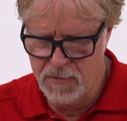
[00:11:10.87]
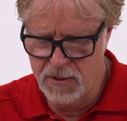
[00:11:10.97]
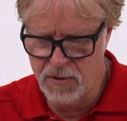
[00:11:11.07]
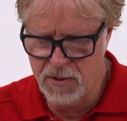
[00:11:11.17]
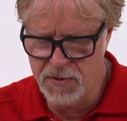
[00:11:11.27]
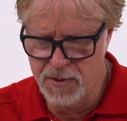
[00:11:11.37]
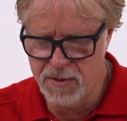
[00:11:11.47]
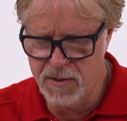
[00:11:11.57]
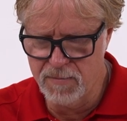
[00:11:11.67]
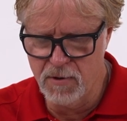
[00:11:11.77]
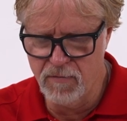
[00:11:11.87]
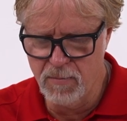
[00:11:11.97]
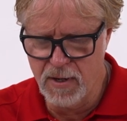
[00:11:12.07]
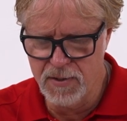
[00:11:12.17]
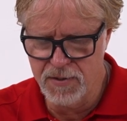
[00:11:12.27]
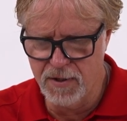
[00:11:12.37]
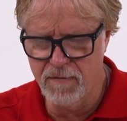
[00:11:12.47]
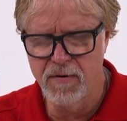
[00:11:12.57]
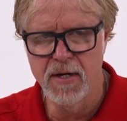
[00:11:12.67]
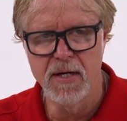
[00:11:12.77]
You can see that it's moving by itself.
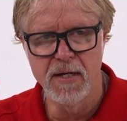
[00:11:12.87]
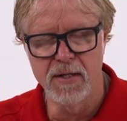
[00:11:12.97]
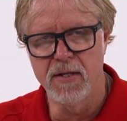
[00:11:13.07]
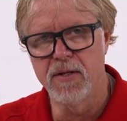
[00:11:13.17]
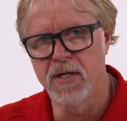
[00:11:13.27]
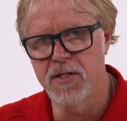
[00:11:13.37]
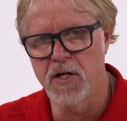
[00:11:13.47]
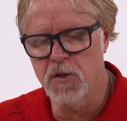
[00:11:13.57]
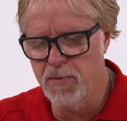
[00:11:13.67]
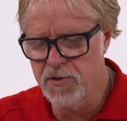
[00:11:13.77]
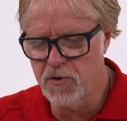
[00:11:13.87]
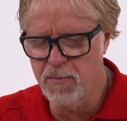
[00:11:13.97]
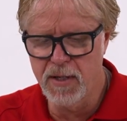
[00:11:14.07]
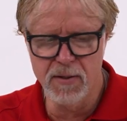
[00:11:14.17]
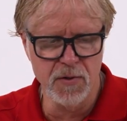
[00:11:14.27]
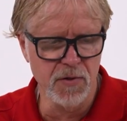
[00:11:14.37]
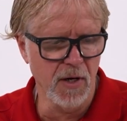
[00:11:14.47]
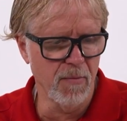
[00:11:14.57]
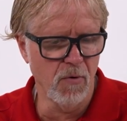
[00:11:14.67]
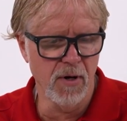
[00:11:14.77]
The adjustments are made the
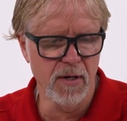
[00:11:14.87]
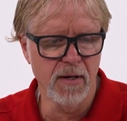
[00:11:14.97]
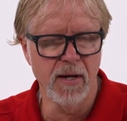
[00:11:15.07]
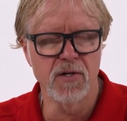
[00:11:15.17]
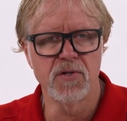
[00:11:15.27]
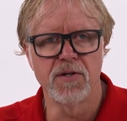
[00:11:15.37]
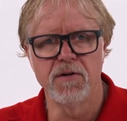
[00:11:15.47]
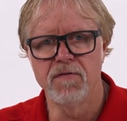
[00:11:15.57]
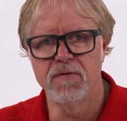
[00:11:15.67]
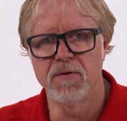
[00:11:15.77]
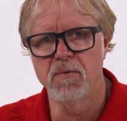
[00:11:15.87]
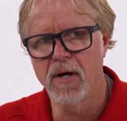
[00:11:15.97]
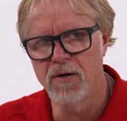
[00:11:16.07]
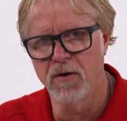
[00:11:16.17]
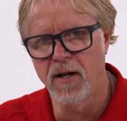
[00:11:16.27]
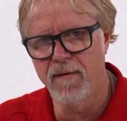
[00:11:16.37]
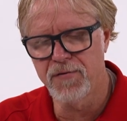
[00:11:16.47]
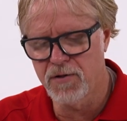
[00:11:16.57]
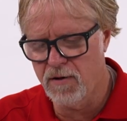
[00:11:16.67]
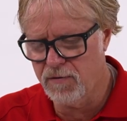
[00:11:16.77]
same way as you do for the right or left
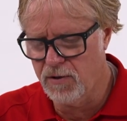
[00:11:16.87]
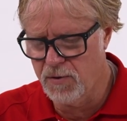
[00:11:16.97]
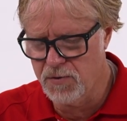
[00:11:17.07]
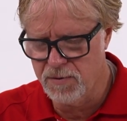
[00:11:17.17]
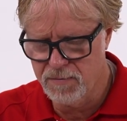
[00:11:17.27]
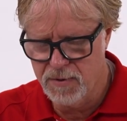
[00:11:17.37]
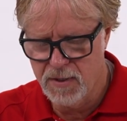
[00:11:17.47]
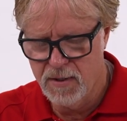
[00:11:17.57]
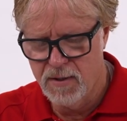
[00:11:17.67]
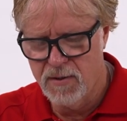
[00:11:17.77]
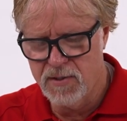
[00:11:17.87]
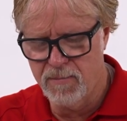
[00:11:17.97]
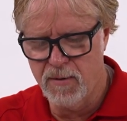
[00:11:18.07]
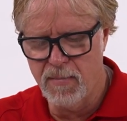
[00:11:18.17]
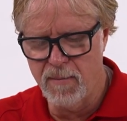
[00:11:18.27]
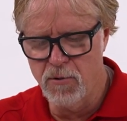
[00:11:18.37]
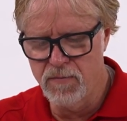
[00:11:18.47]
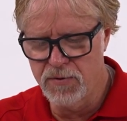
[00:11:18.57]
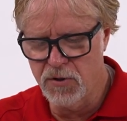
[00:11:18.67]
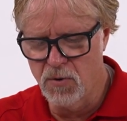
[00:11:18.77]
soft closer, simply by
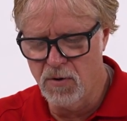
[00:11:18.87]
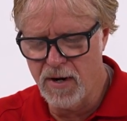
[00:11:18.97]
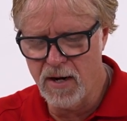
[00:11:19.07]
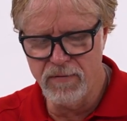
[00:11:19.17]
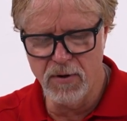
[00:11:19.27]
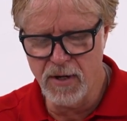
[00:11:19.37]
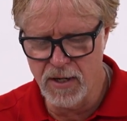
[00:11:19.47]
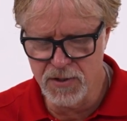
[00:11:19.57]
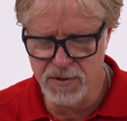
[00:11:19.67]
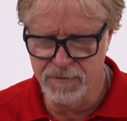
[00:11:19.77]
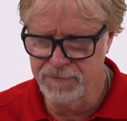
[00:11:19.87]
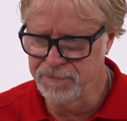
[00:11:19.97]
moving the door out of location,